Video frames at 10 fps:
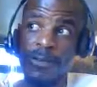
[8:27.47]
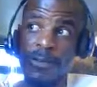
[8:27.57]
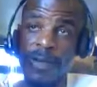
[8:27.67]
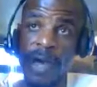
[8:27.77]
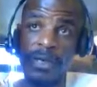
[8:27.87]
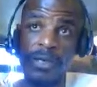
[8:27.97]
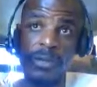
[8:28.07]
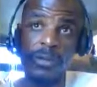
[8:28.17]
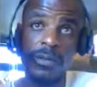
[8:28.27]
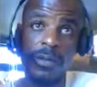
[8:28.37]
the
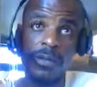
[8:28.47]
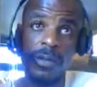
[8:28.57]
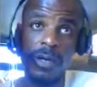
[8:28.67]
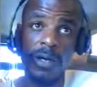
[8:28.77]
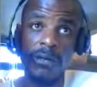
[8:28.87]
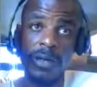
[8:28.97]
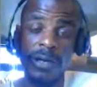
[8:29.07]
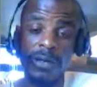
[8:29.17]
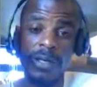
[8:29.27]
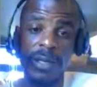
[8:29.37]
value of the
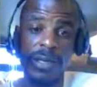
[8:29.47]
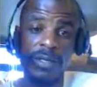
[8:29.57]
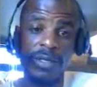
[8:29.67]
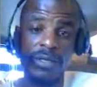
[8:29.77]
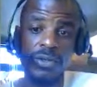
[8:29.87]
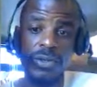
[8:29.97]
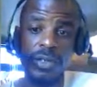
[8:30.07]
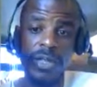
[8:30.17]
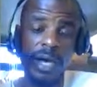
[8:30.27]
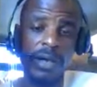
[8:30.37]
healthcare
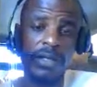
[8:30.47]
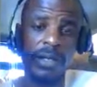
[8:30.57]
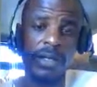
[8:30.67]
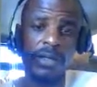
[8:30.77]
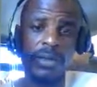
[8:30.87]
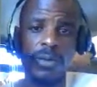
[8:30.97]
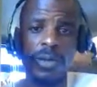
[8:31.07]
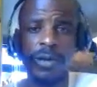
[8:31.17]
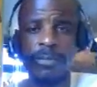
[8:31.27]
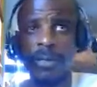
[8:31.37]
industry and how it's all going to
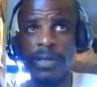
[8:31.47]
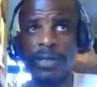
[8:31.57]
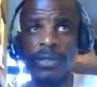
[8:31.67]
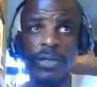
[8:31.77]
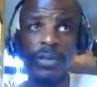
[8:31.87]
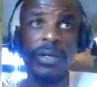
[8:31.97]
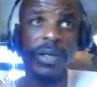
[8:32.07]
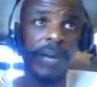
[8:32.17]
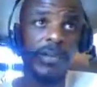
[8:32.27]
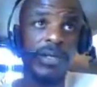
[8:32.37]
work, plus
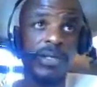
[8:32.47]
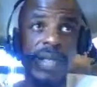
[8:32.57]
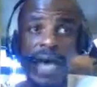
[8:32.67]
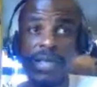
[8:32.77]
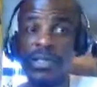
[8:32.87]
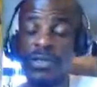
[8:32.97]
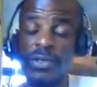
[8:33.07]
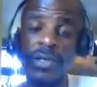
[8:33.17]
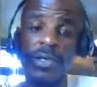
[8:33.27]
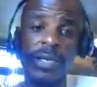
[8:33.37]
determine how much
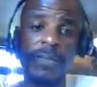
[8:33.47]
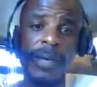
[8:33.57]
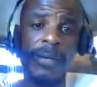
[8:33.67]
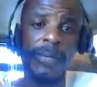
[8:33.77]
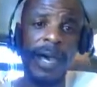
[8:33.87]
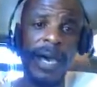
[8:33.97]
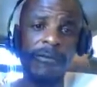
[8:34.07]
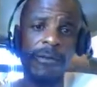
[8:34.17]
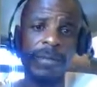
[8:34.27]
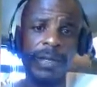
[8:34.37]
taxes are going to get paid
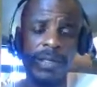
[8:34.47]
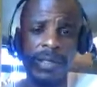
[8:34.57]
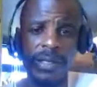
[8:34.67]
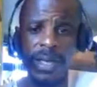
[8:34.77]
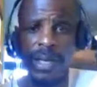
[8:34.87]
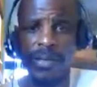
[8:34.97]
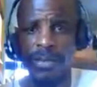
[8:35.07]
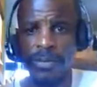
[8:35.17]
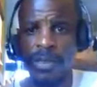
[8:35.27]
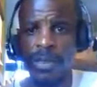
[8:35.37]
back for being in the game
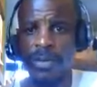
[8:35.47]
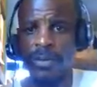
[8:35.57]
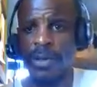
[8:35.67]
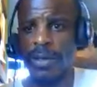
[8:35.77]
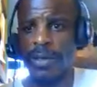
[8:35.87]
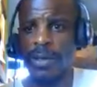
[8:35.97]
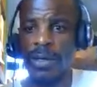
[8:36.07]
to begin with.